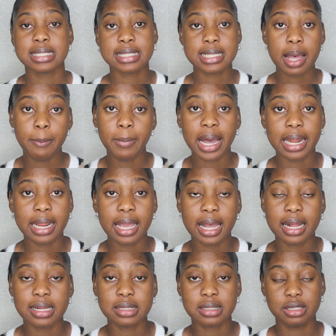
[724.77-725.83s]
somebody
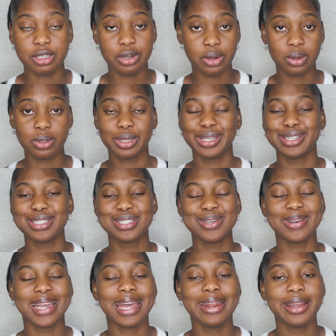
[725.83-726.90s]
else, you know.
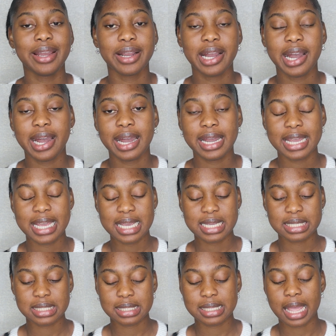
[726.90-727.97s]
So getting a car
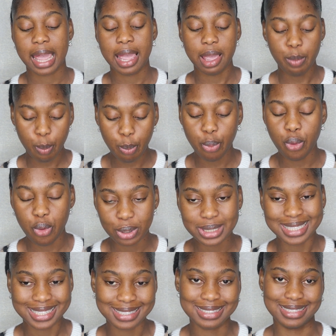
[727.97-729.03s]
is
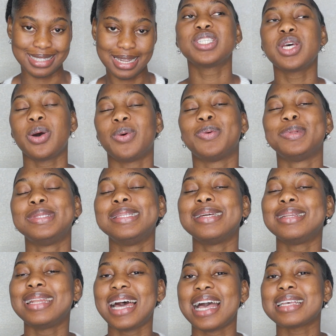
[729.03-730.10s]
important. So the
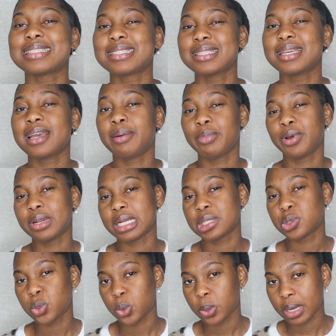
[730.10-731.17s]
last thing I'm gonna
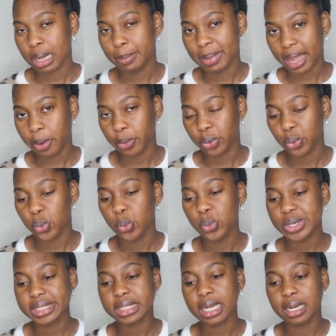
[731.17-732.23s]
talk about,
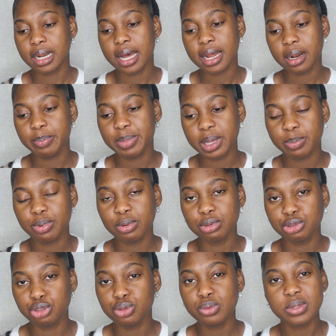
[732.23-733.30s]
which a lot of people
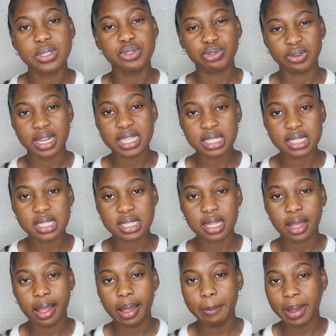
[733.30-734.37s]
do stress
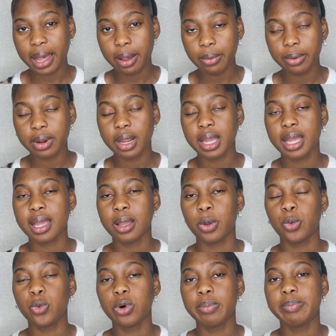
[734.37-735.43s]
about,
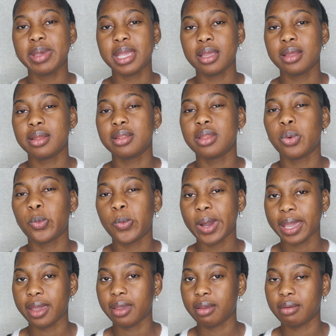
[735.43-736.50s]
will be the
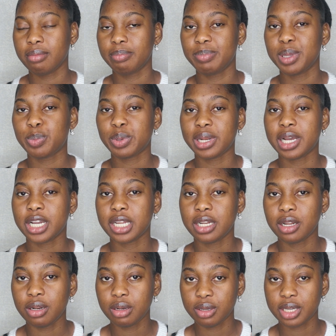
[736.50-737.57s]
way people are
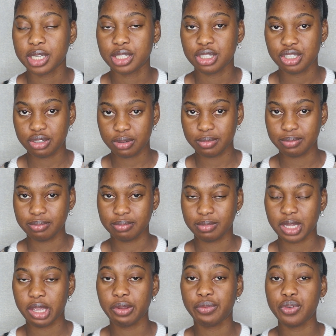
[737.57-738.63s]
gonna look at you
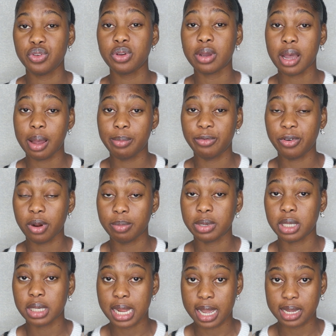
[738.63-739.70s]
if you come from
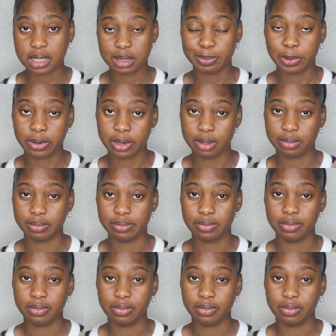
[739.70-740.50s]
the diaspora.